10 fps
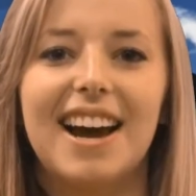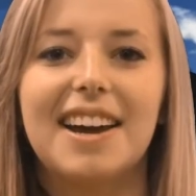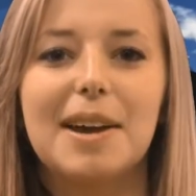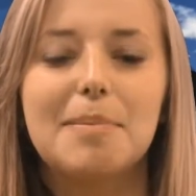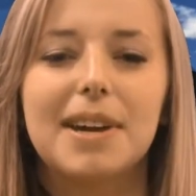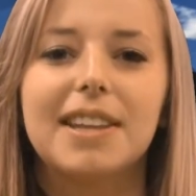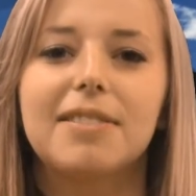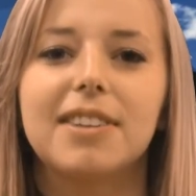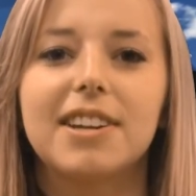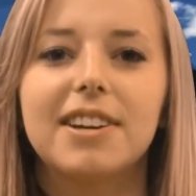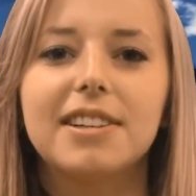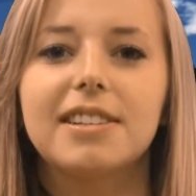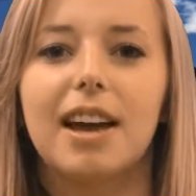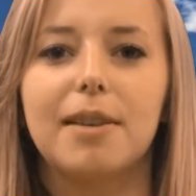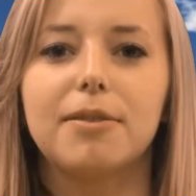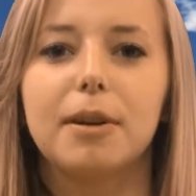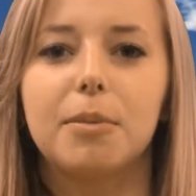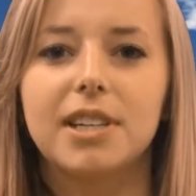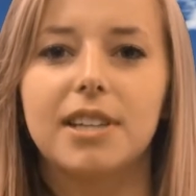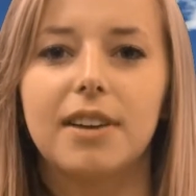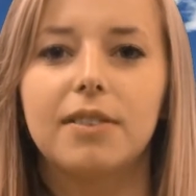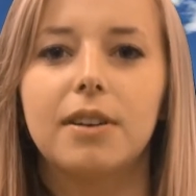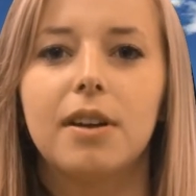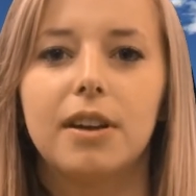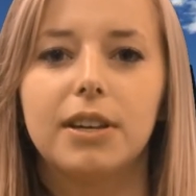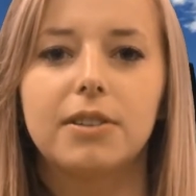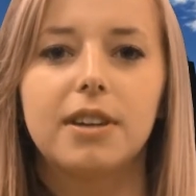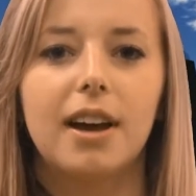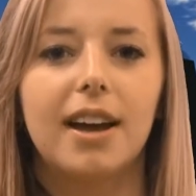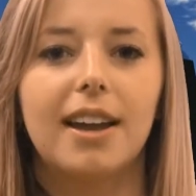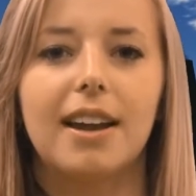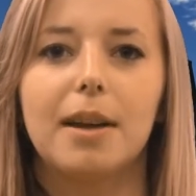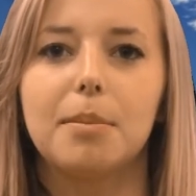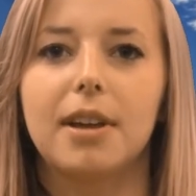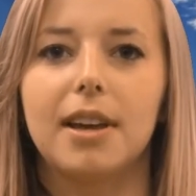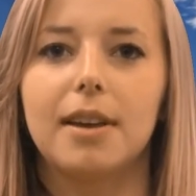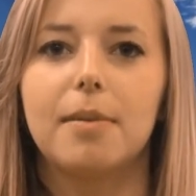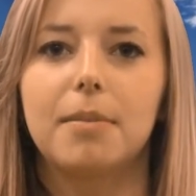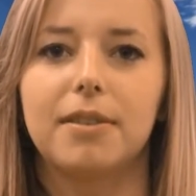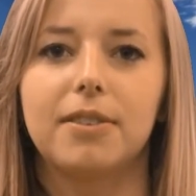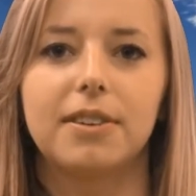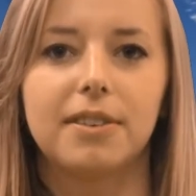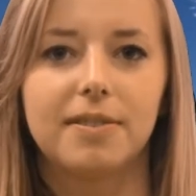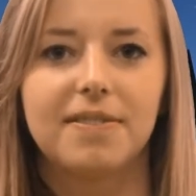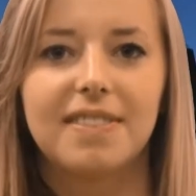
Hi, I'm Bailey Flinders. I'm from West Haven, Utah, and I play midfield.